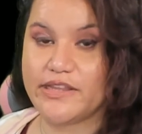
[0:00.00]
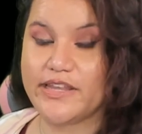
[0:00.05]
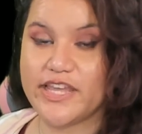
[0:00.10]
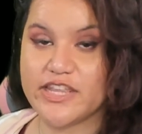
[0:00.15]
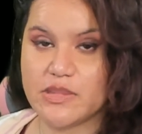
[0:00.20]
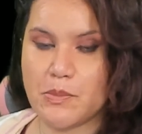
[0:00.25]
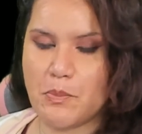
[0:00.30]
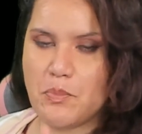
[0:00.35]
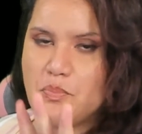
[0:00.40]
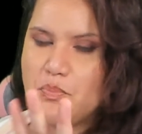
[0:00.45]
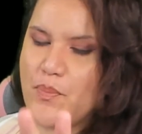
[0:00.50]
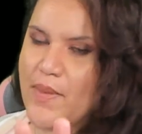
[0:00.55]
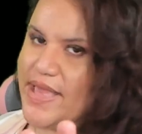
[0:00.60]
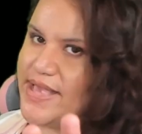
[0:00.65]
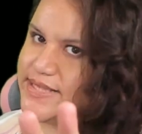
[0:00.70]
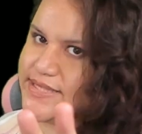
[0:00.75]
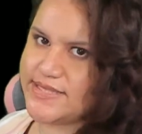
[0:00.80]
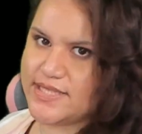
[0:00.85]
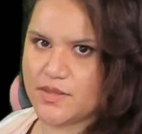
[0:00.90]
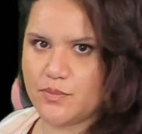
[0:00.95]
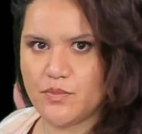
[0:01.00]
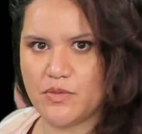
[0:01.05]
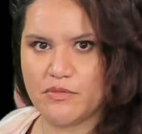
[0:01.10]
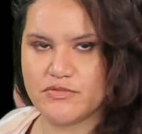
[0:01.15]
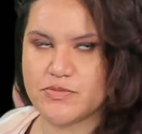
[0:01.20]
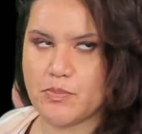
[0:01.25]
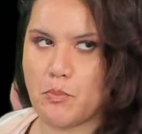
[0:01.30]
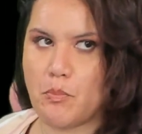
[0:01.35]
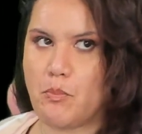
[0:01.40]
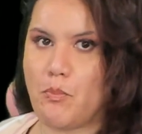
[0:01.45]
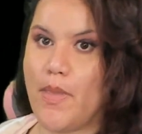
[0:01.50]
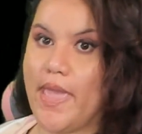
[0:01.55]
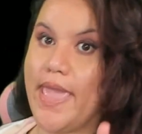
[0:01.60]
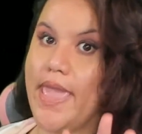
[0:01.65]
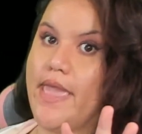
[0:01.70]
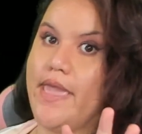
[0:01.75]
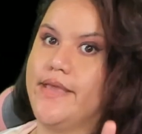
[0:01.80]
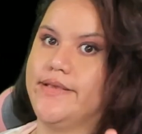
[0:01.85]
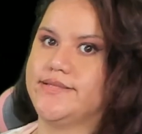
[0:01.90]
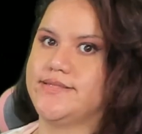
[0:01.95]
Like the basic moves,
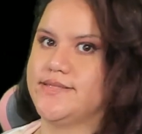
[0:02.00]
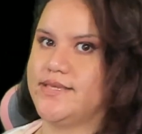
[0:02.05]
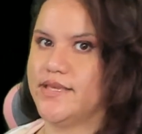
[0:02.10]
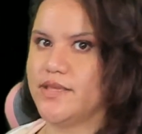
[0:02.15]
basic moves.